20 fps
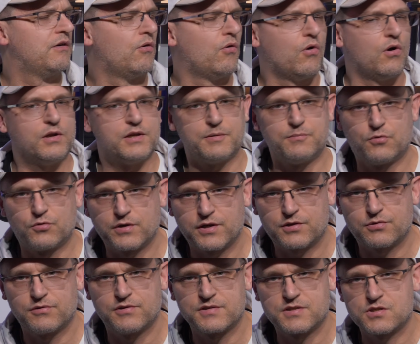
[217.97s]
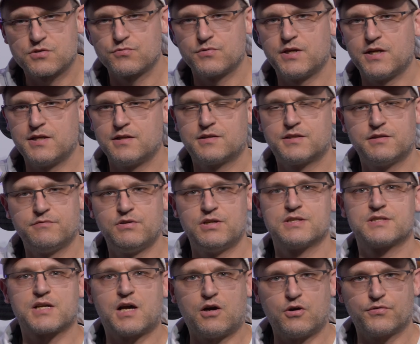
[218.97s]
all the monitor screen
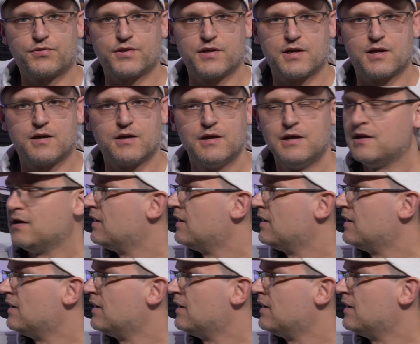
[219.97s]
TVs out there,